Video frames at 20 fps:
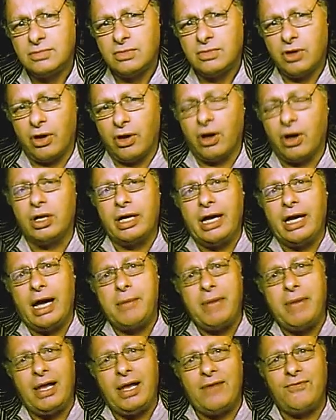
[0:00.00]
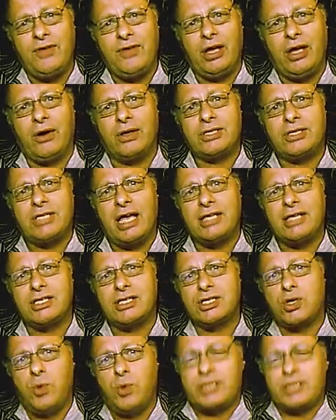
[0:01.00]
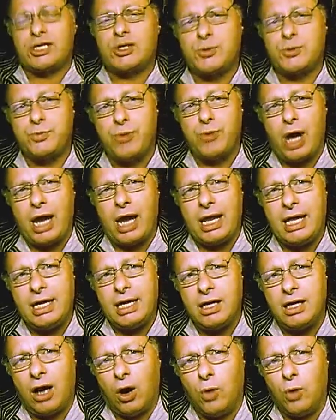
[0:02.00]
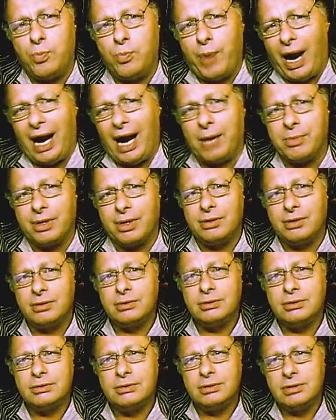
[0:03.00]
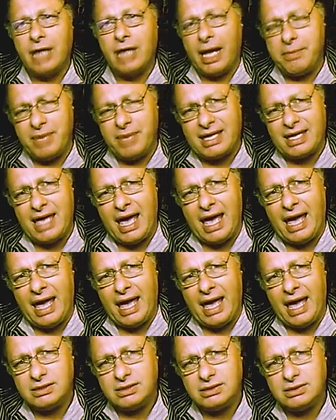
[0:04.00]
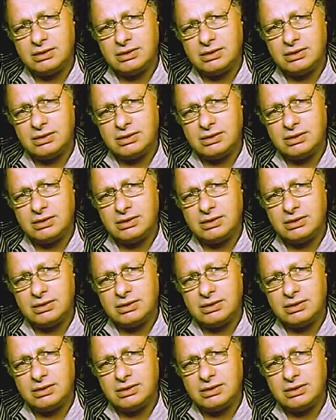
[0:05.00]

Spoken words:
Earlier I made a video and said, quit spreading Obama and McCain.